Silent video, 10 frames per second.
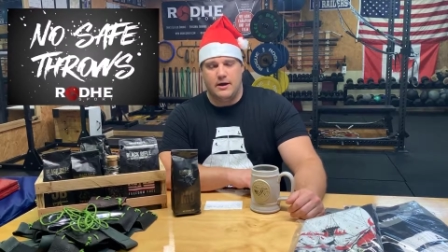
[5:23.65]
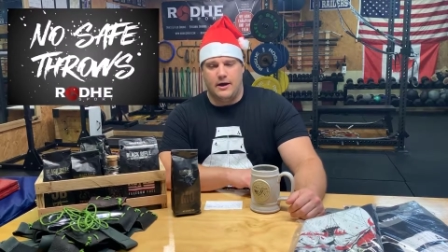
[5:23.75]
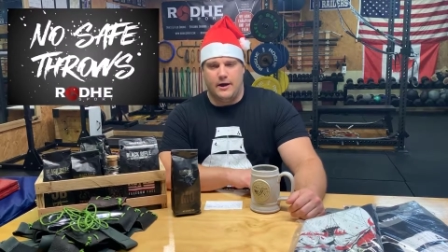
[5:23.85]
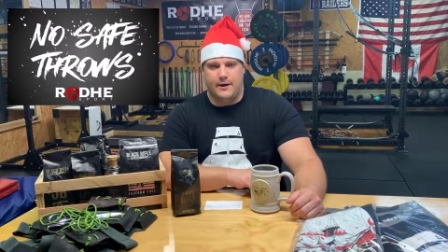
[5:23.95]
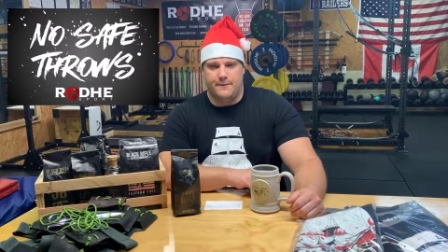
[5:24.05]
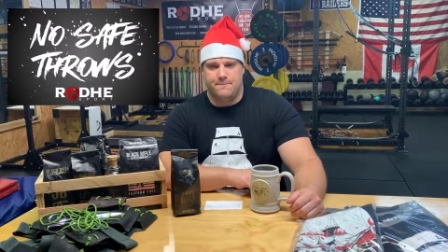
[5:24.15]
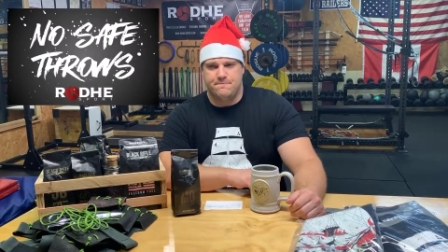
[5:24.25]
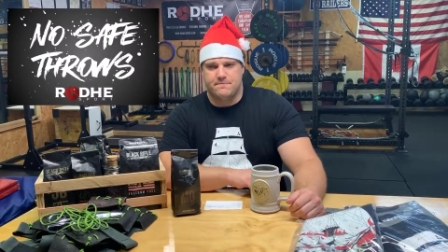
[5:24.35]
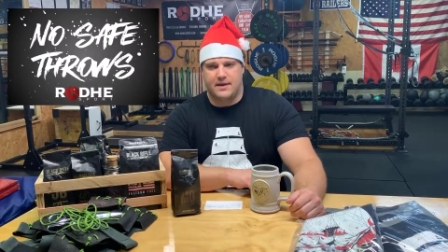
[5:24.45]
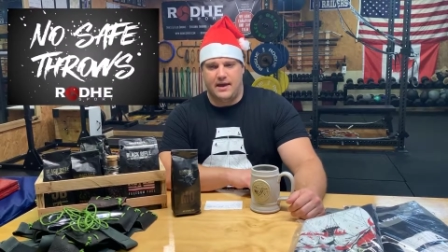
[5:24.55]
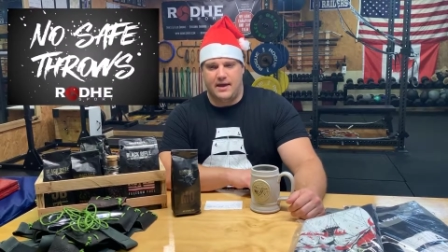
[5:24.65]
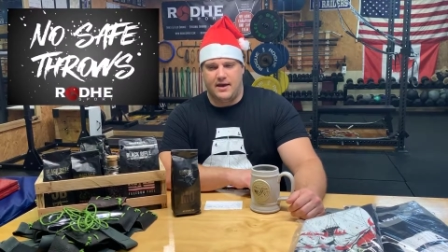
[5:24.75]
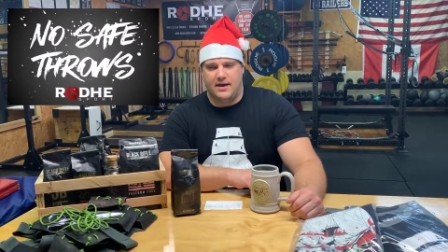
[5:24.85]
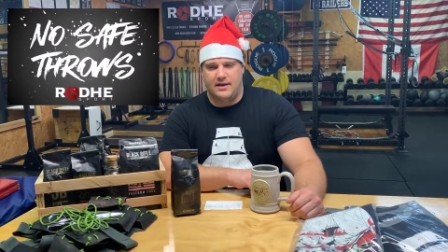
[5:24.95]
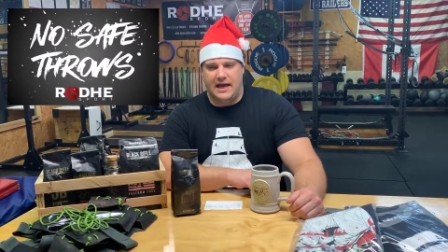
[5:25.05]

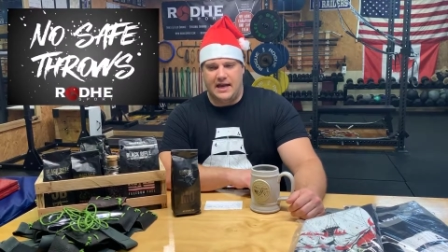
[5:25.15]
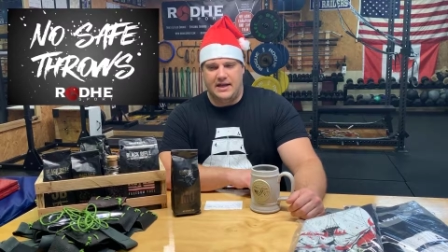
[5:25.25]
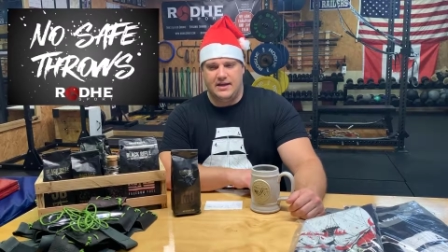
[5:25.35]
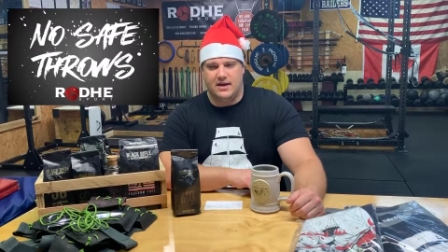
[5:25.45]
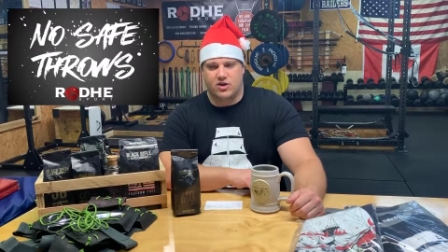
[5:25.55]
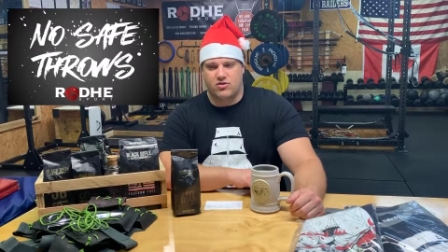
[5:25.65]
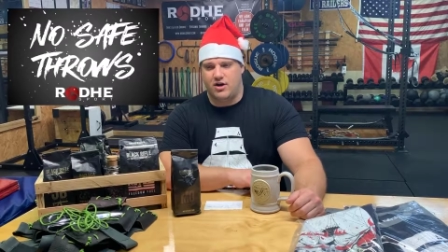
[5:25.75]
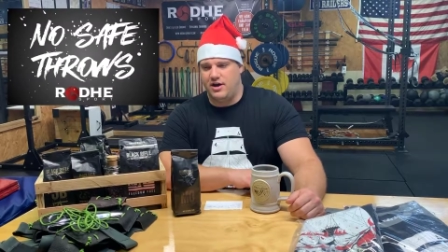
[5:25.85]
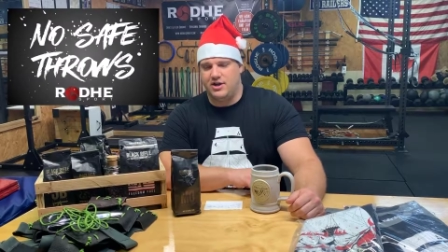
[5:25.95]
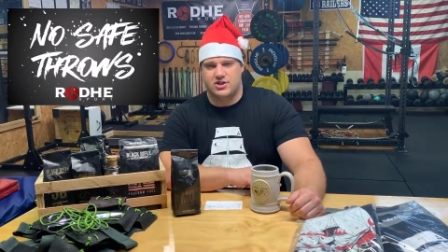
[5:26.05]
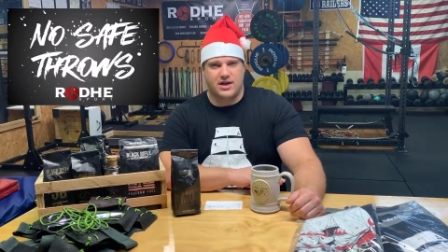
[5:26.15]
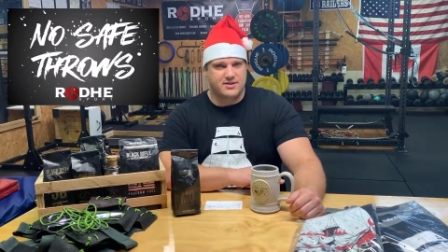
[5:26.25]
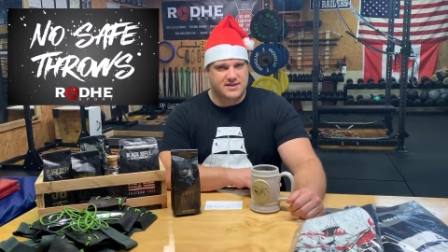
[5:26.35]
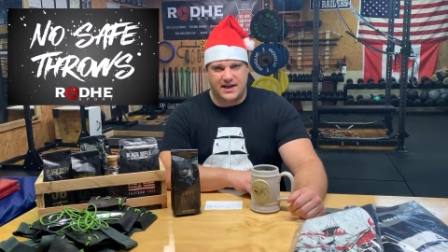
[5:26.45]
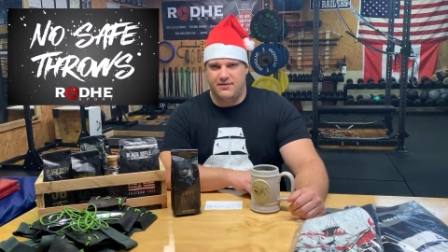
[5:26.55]
and any accreditation
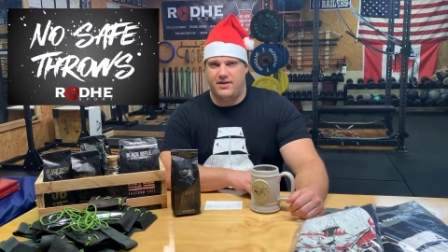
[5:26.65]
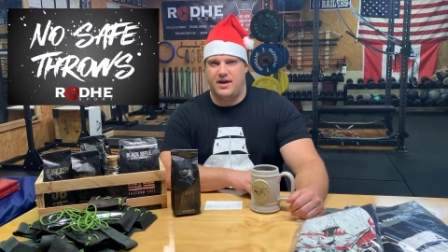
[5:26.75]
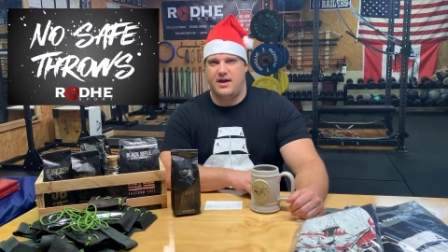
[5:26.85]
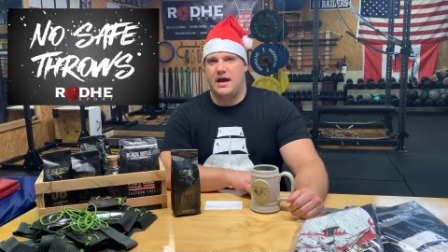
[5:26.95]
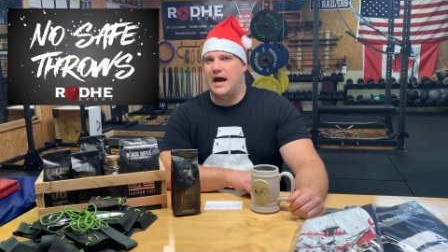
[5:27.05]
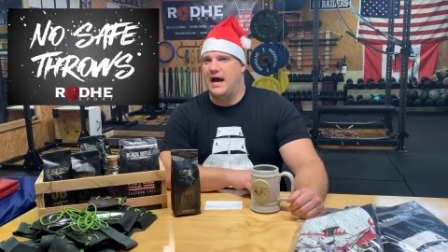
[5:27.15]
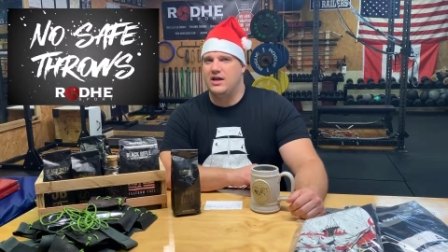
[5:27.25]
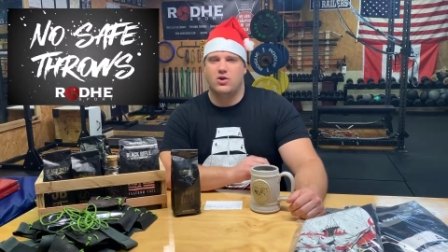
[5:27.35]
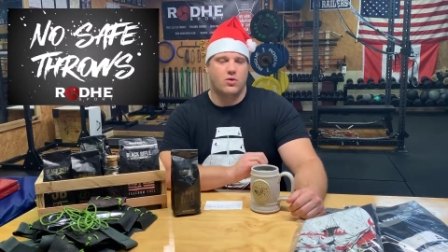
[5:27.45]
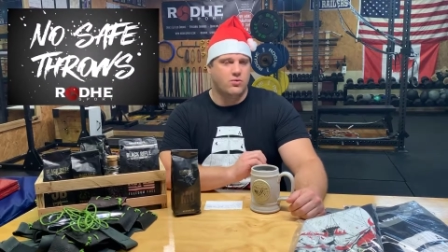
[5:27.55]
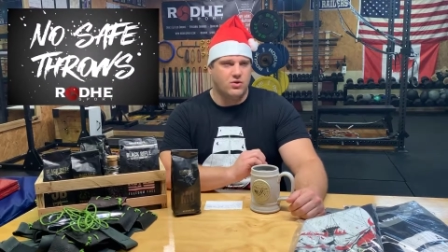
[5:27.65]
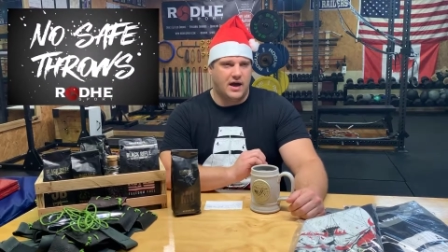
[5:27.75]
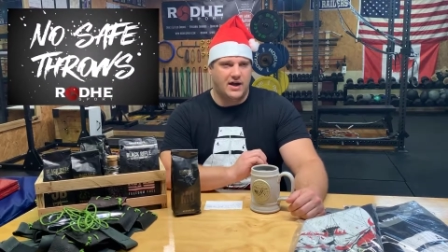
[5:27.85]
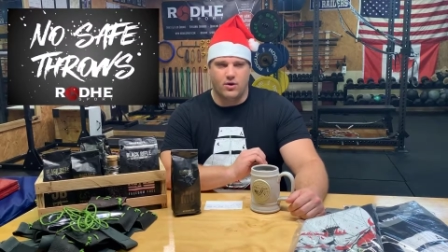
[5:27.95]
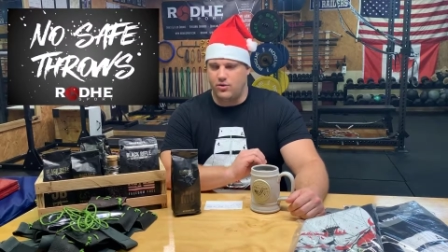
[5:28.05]
outside of that, I
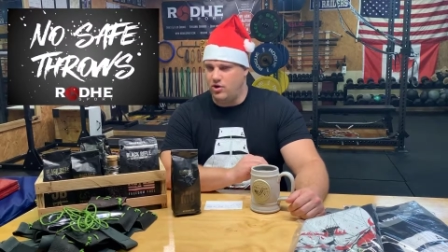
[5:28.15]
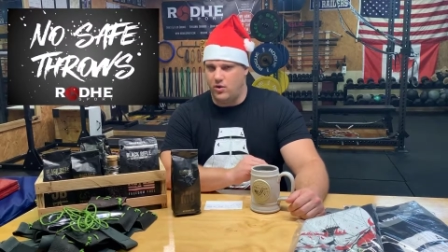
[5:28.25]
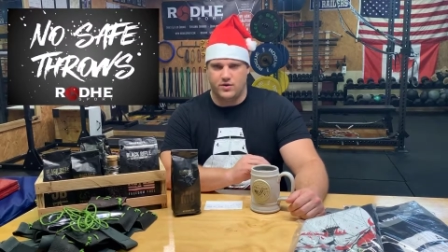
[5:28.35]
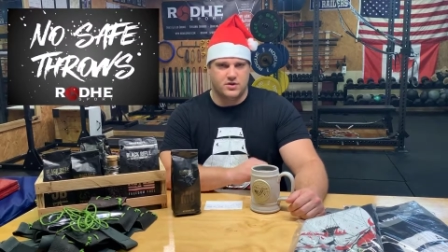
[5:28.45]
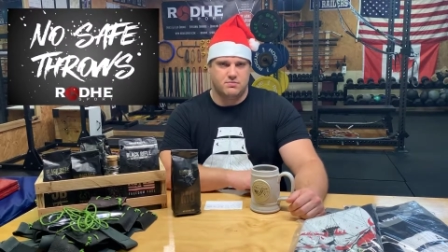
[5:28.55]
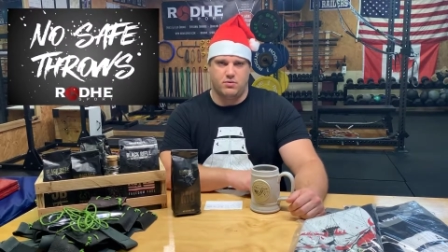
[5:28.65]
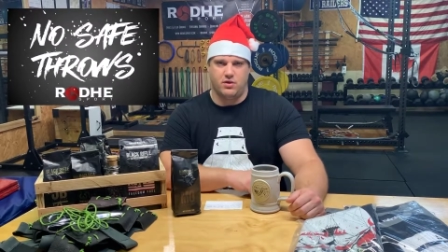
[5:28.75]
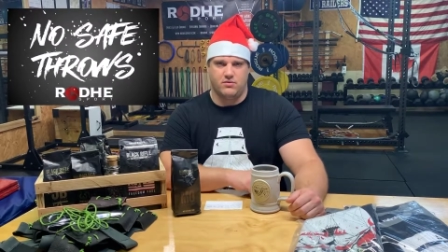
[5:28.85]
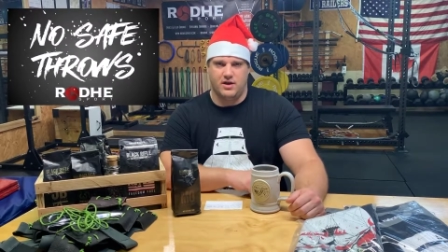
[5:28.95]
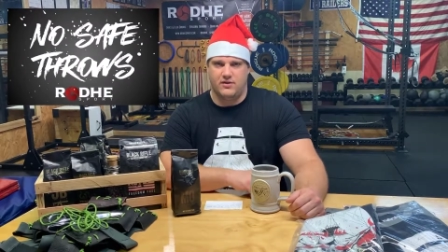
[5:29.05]
don't know at this point, right?